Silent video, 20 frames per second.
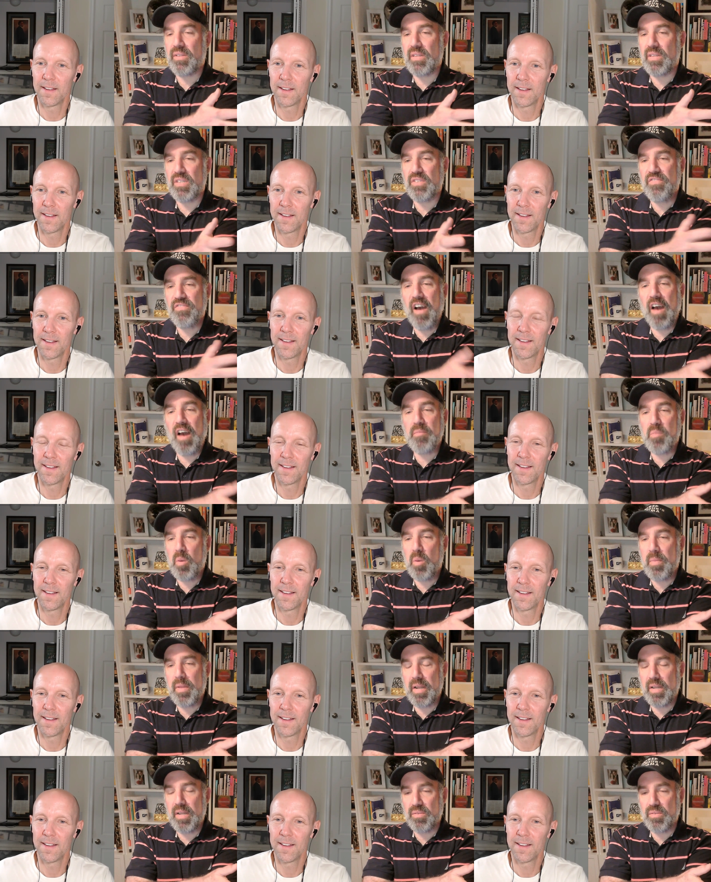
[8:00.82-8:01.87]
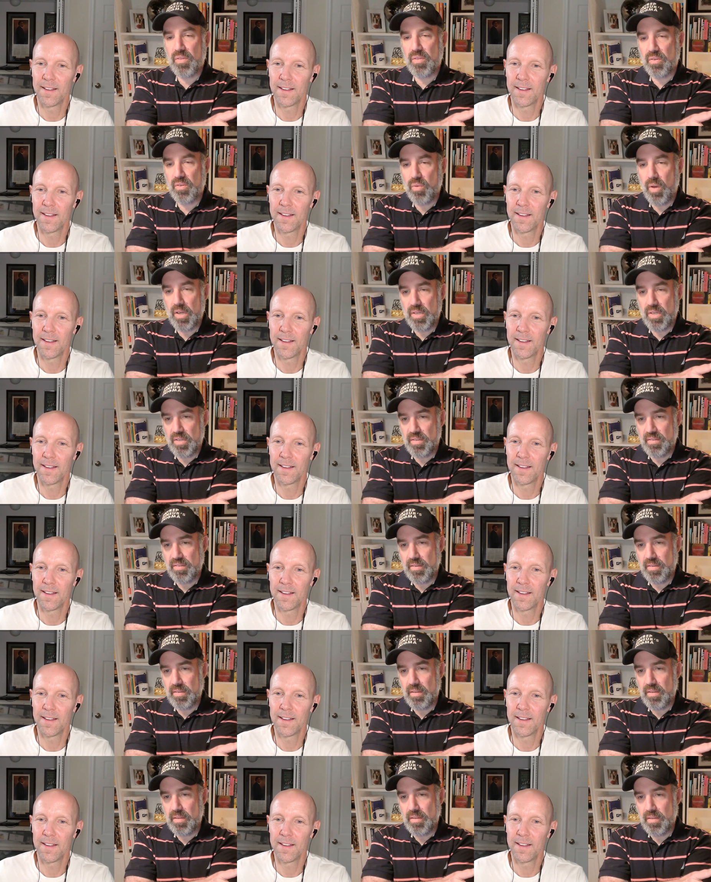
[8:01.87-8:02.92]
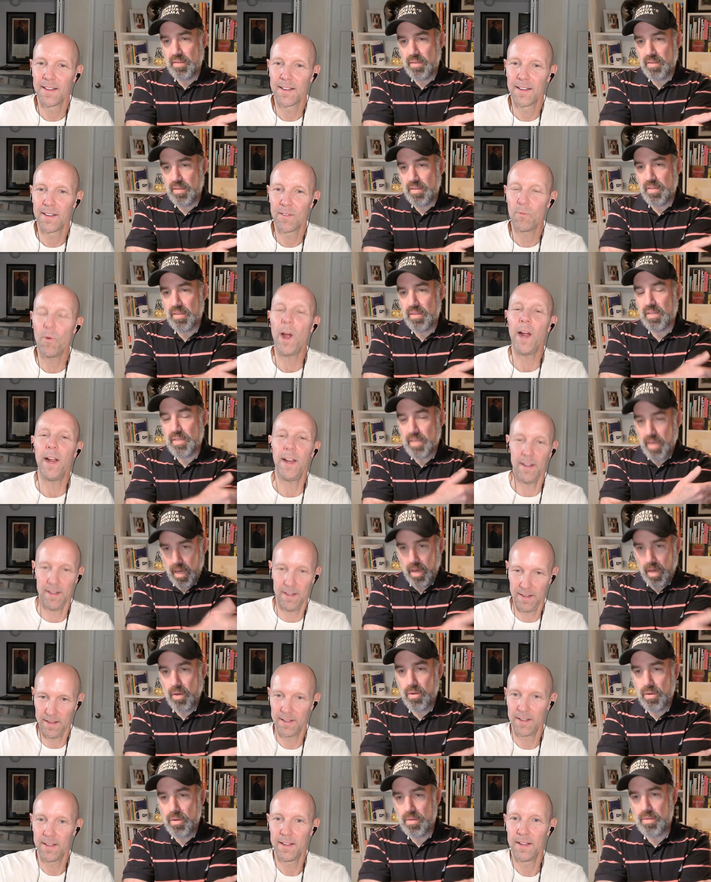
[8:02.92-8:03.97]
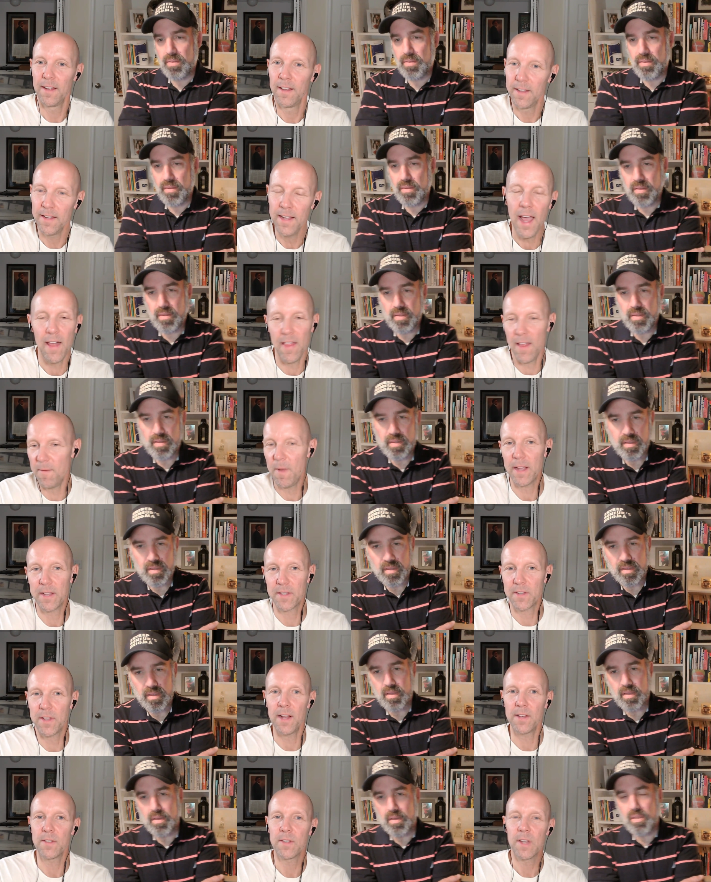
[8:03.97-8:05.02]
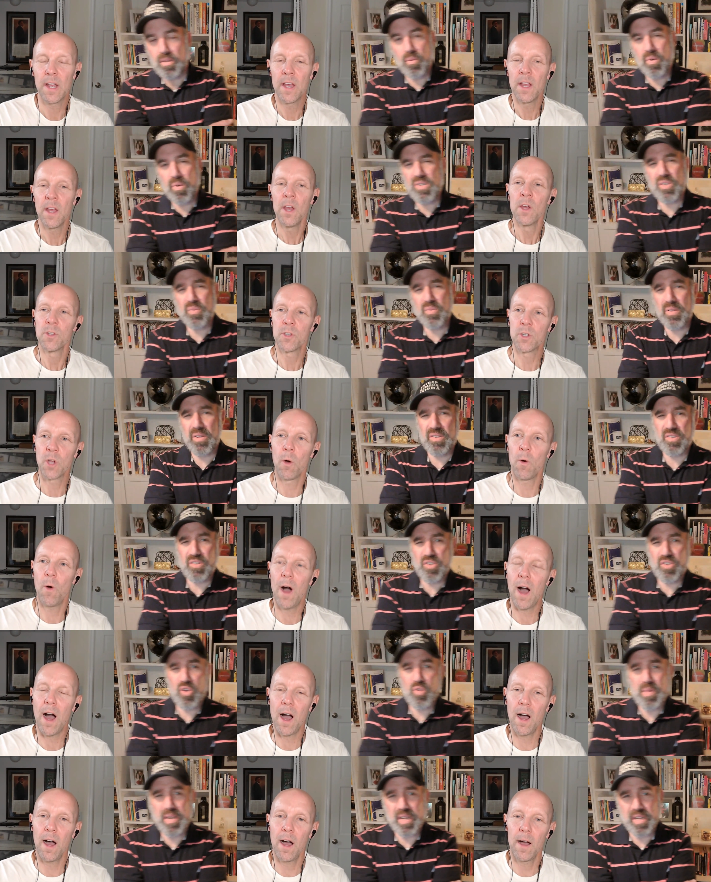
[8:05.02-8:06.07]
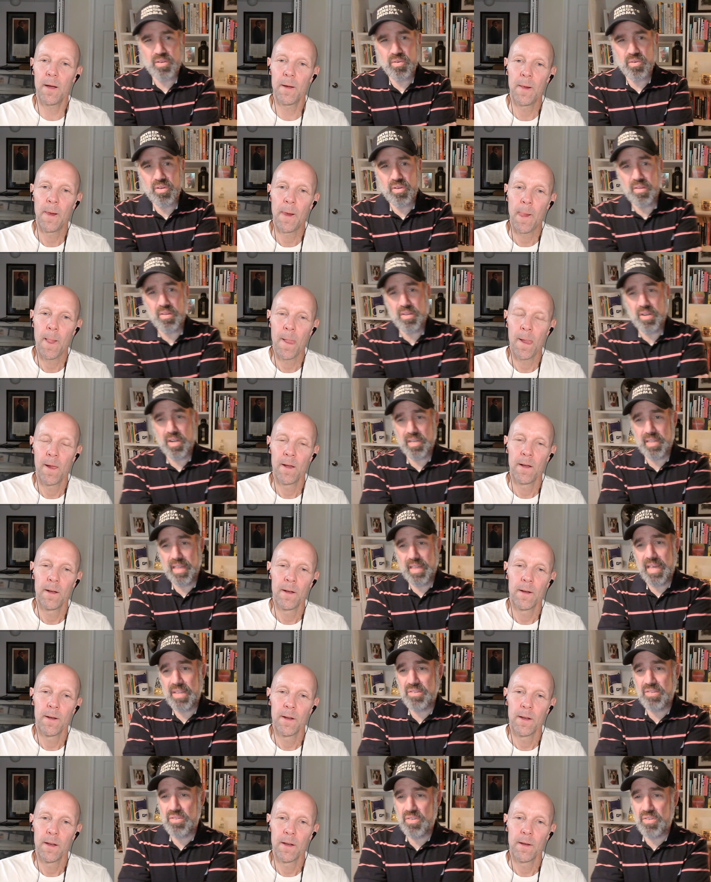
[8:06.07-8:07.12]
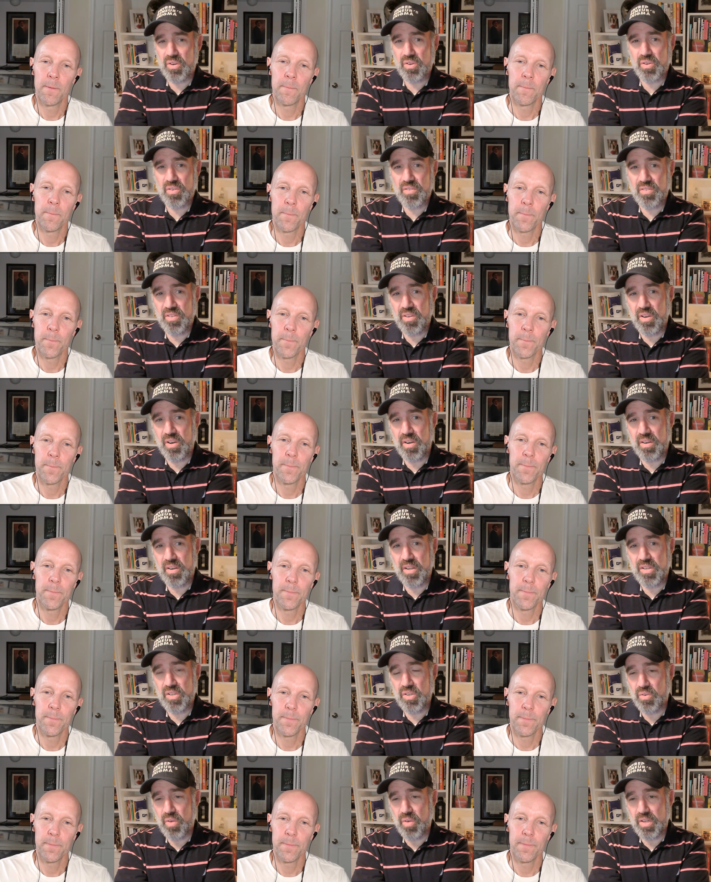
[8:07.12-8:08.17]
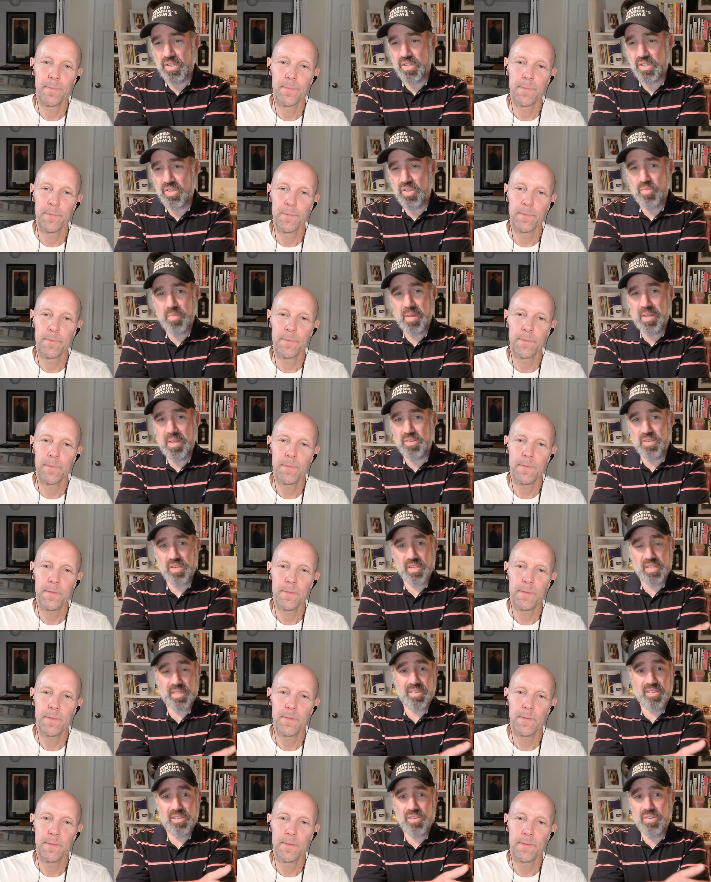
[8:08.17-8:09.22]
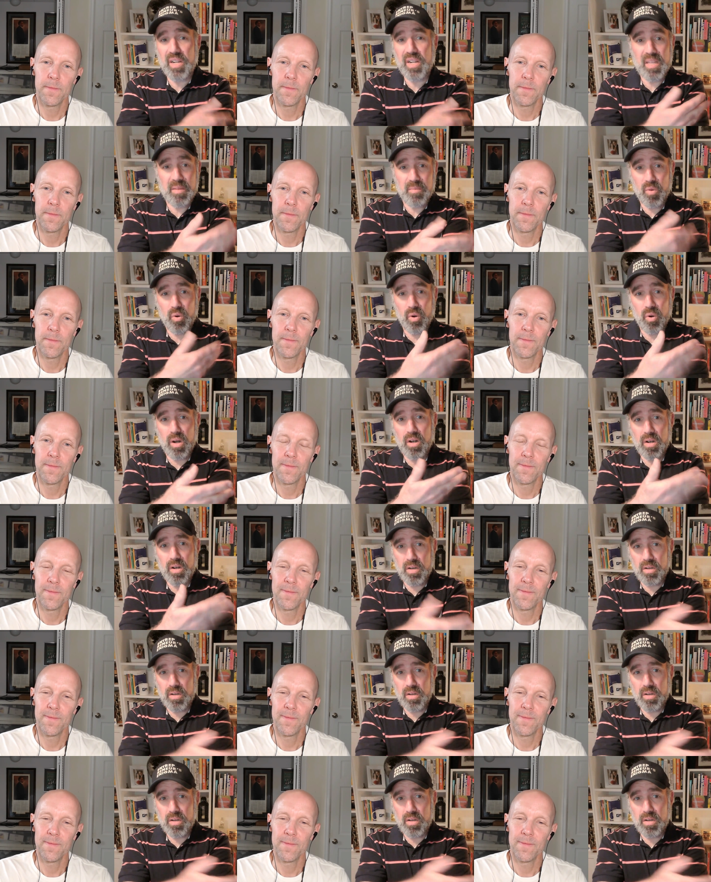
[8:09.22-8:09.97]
Speaker 1: at least five more minutes worth of questions. Right. go. Yeah, that makes sense. The worst is when so, there's two minutes. They're like they answer your your initial question in two minutes. You're like, dude, I need more.